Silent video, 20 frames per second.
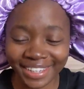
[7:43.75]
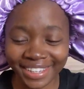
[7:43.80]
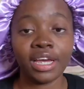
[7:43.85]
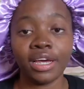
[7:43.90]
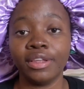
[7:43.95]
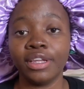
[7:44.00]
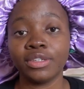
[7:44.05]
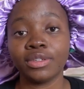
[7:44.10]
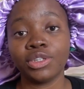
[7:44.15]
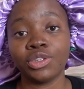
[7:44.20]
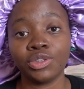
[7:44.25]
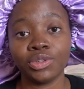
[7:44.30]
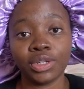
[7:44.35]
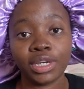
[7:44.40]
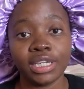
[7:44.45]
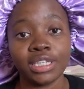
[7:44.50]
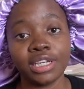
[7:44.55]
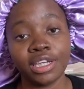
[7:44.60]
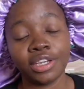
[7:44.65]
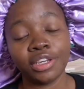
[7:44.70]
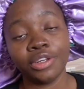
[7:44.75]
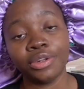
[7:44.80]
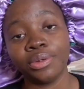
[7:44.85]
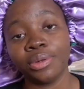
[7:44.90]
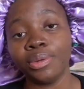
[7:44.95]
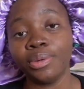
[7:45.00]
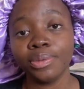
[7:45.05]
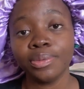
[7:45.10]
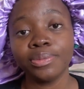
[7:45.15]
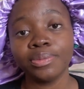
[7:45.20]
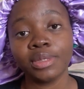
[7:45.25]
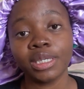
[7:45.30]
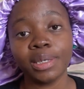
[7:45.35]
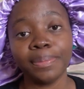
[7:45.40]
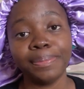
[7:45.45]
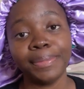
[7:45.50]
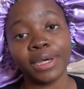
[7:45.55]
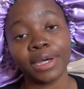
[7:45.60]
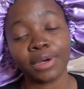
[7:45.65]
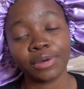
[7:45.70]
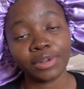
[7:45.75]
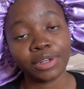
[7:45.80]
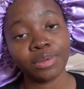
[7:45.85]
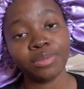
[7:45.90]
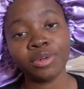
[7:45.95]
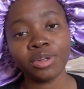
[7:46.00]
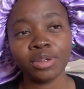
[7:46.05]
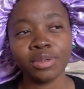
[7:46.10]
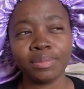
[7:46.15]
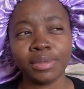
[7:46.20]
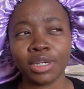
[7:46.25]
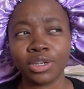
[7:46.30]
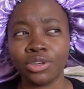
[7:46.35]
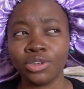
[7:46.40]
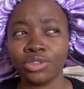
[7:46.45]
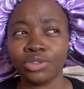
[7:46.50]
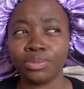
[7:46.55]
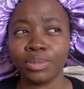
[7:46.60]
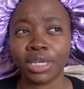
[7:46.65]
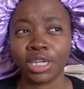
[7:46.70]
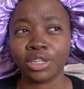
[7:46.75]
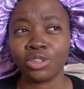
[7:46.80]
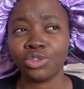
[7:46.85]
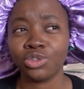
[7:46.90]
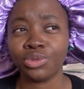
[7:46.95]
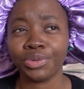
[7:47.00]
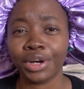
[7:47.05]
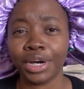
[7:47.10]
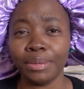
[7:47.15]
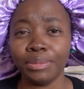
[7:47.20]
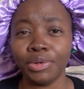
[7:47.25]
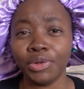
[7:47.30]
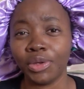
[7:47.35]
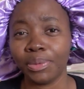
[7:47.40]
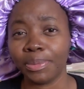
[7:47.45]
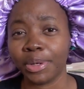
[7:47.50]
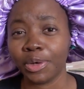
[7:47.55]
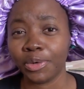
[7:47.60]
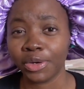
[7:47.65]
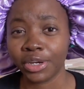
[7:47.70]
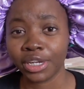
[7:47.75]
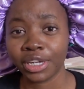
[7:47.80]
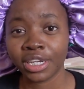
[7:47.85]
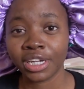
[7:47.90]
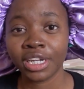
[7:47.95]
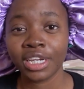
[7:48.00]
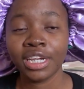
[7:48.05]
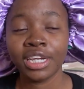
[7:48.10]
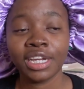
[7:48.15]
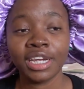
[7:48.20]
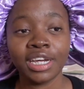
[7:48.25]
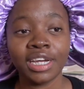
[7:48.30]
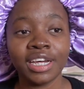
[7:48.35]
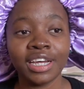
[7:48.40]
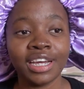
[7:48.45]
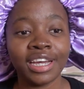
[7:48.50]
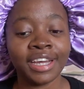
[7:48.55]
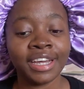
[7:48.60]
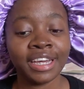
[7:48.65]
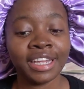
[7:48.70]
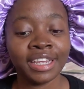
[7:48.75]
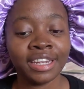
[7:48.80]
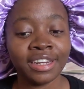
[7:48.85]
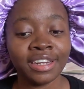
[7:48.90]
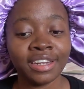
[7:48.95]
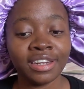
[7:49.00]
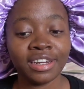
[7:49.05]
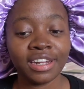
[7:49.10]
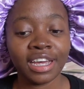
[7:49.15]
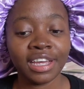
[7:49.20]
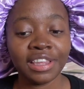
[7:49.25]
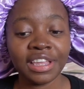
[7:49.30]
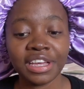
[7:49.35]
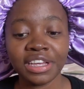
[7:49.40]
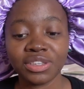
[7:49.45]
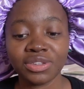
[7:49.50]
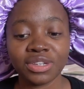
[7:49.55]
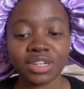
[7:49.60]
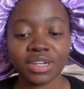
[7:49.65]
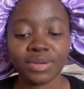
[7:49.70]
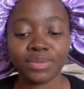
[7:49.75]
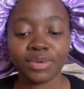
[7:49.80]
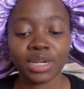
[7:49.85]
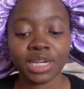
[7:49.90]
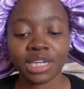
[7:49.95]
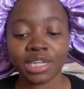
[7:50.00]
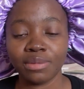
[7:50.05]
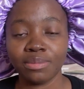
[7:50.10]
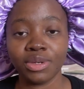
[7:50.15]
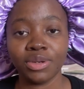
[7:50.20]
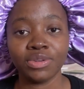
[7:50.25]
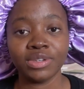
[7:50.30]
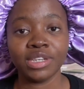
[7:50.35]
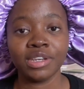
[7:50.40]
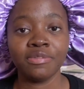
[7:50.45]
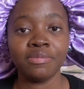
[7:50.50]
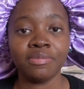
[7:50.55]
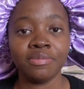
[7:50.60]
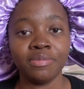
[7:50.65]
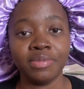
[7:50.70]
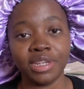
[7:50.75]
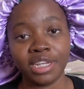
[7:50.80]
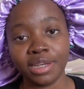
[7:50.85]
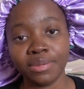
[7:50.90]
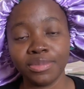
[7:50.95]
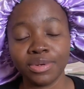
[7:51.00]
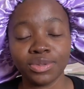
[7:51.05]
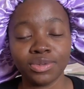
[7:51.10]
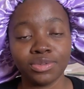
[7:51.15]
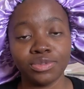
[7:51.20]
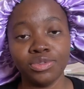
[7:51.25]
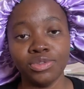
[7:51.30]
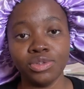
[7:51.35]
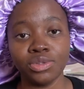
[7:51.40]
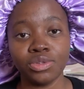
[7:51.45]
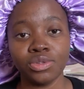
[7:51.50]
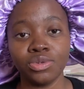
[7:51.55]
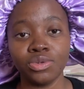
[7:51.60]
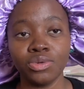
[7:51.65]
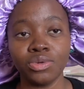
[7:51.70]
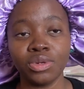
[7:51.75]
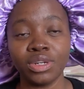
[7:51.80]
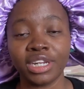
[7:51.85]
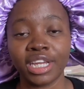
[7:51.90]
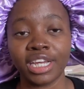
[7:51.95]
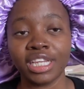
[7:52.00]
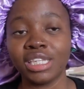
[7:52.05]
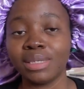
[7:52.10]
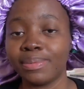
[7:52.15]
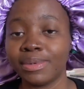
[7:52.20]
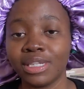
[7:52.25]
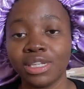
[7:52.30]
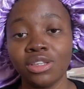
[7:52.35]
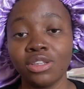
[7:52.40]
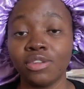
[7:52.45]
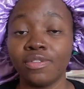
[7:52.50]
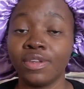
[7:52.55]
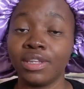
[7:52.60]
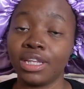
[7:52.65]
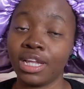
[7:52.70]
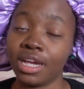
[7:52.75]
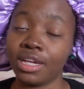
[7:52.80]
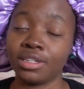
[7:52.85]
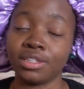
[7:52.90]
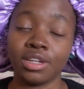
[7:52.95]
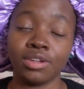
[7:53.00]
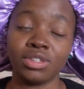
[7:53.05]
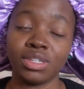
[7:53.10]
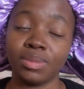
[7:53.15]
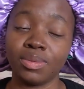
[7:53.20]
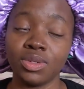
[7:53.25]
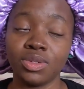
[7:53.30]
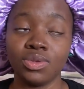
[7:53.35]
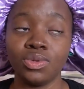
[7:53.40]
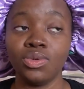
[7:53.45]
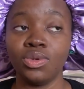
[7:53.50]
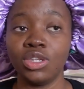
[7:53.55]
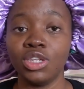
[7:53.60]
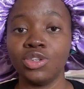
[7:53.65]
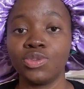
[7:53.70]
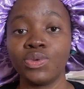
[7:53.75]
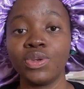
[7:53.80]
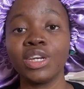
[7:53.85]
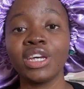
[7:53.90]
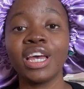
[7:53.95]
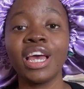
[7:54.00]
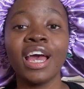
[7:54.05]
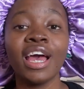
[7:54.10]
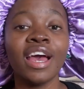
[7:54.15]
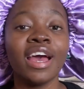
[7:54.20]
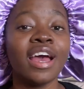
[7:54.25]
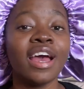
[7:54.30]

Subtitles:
Yeah, that's what you guys are here to do. Keep me accountable, making sure I'm doing my work. And I think it's like working, because I've been able to do 90% of the tasks I was supposed to do this week.